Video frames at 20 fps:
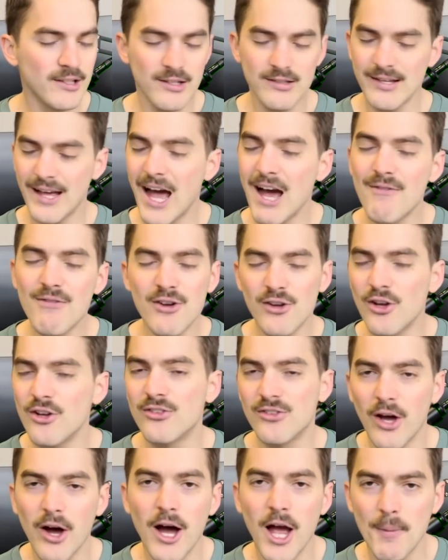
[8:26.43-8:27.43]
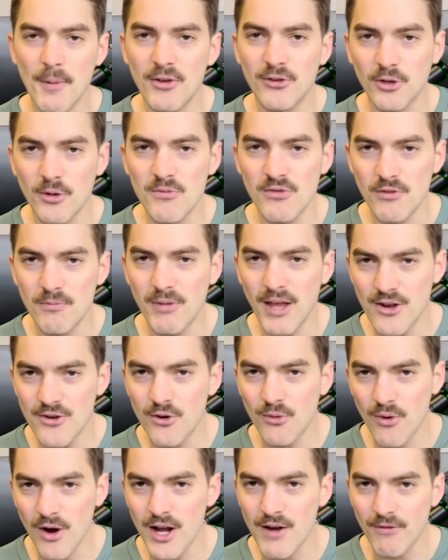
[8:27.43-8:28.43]
having a good time in terms of getting you
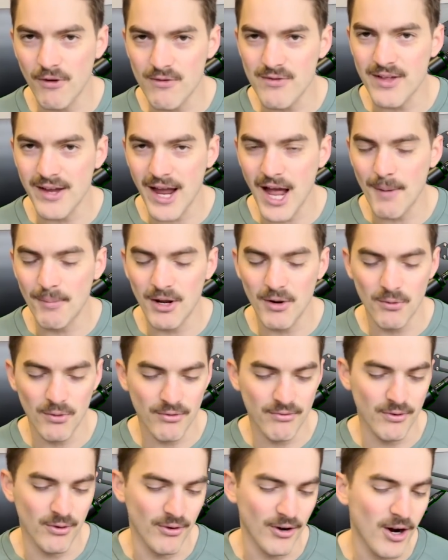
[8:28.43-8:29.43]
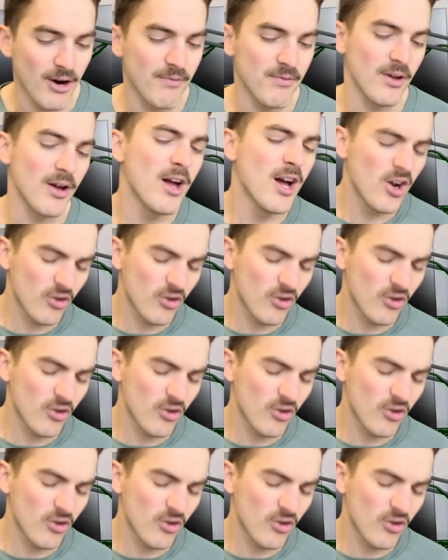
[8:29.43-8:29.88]
ready for everything happening with Philadelphia.